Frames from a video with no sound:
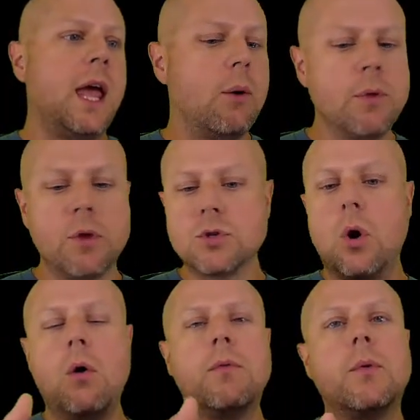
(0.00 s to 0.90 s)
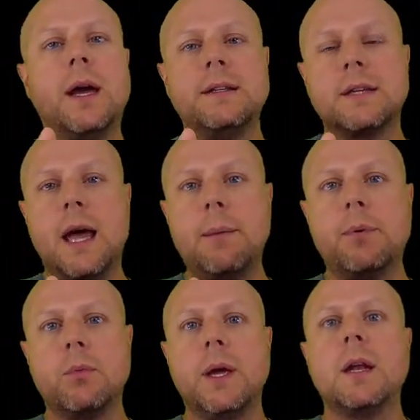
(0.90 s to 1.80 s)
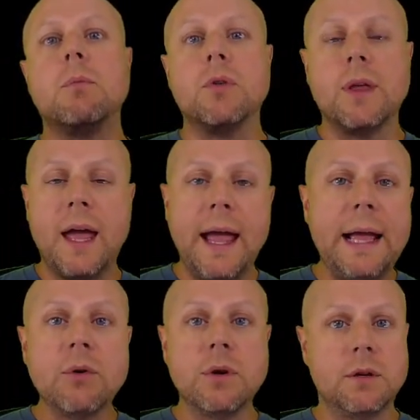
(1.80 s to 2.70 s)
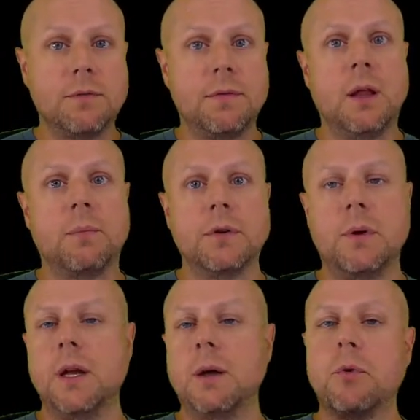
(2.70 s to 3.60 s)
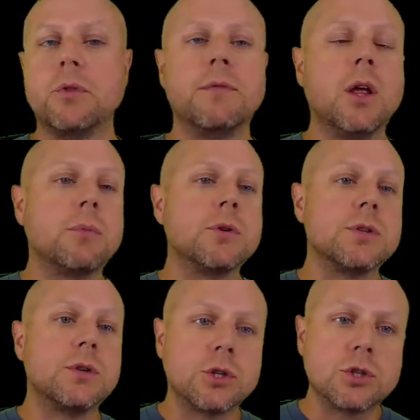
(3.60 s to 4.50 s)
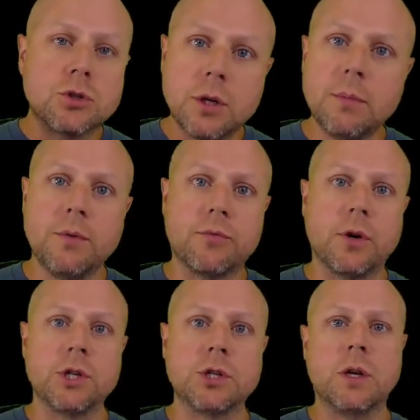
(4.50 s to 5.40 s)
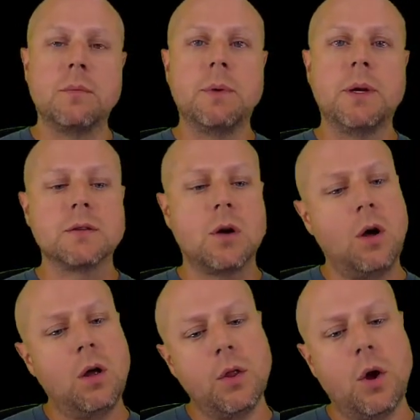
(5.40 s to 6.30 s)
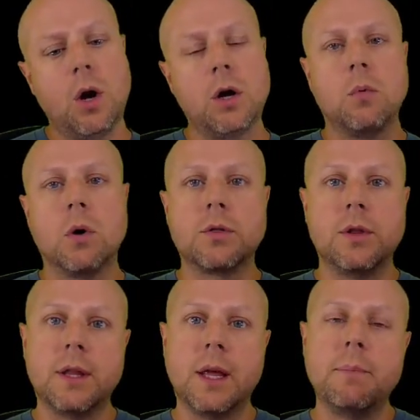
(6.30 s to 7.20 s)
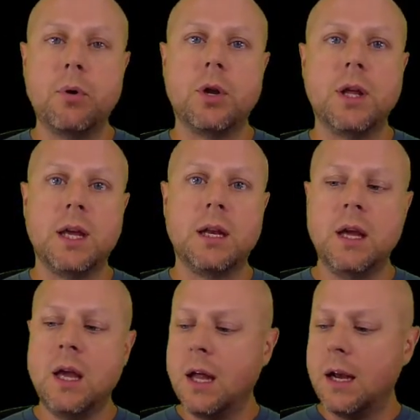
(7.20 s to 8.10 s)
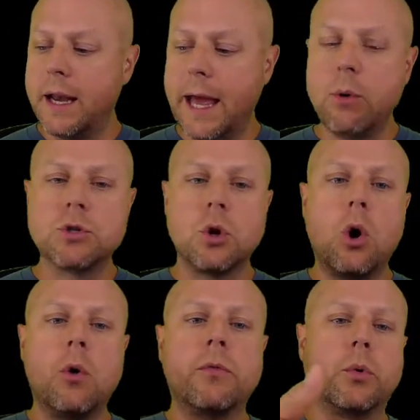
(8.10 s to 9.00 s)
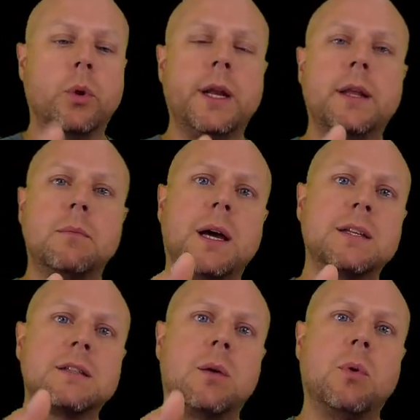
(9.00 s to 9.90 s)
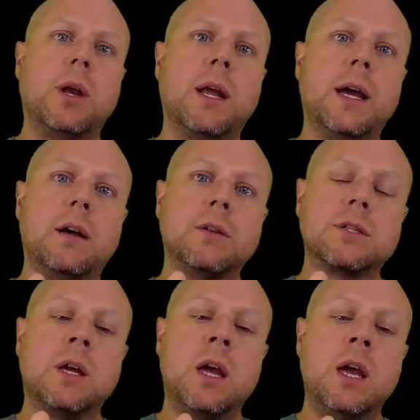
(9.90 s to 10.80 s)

And when those overwrites happen, we end up with angry developers. We end up with developers that are extremely frustrated because all the hard work that they put in now is overridden by someone else.